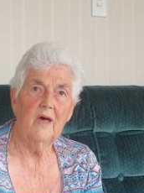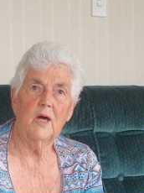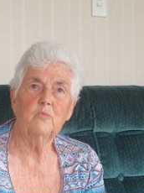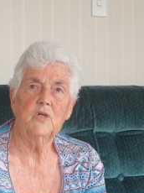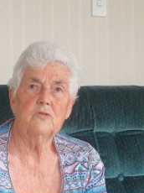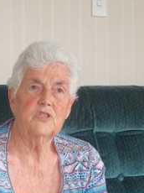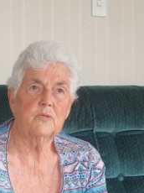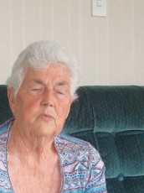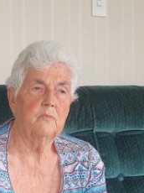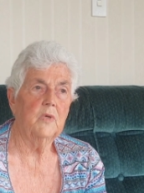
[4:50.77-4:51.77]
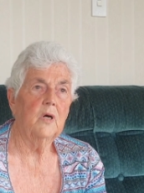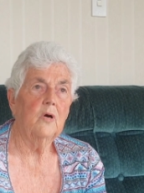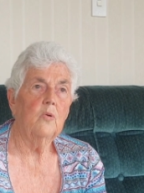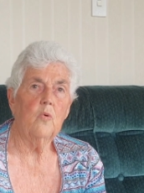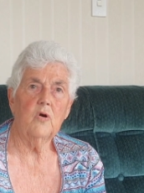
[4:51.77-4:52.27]
and we used to
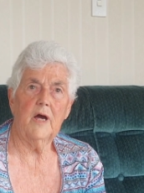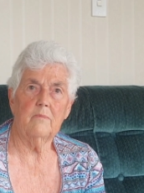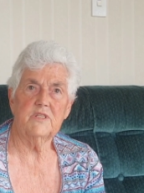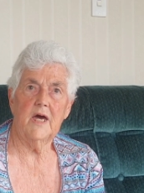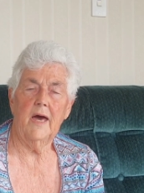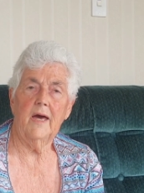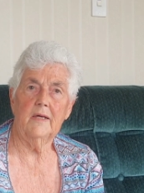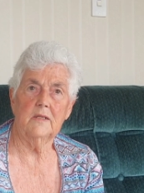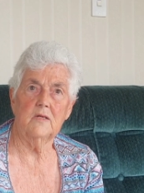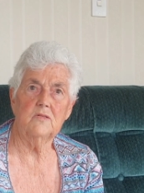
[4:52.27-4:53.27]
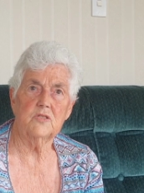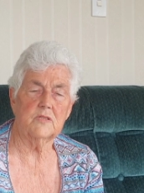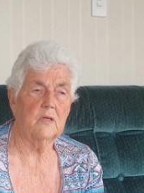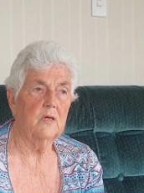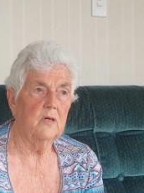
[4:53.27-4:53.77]
walk up to
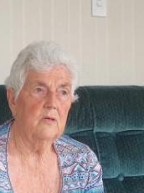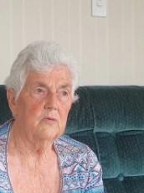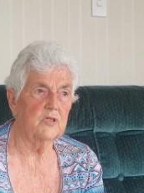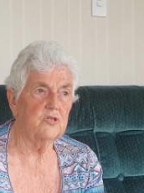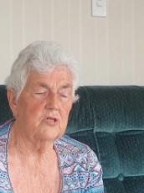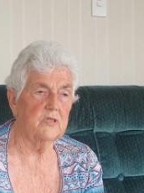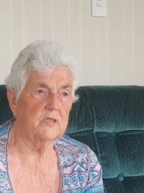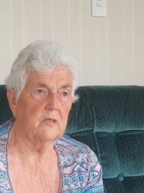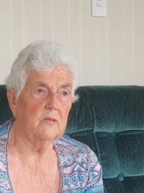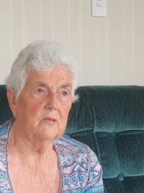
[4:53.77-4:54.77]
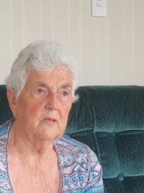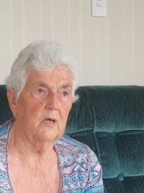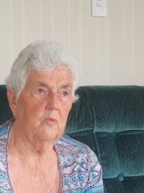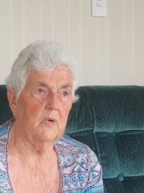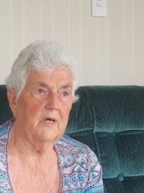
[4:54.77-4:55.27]
Harney's which is
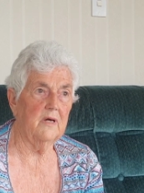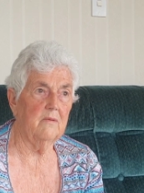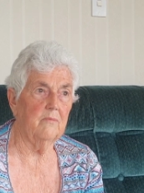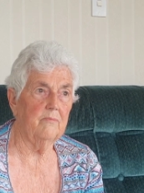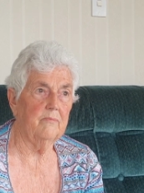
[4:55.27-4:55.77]
away up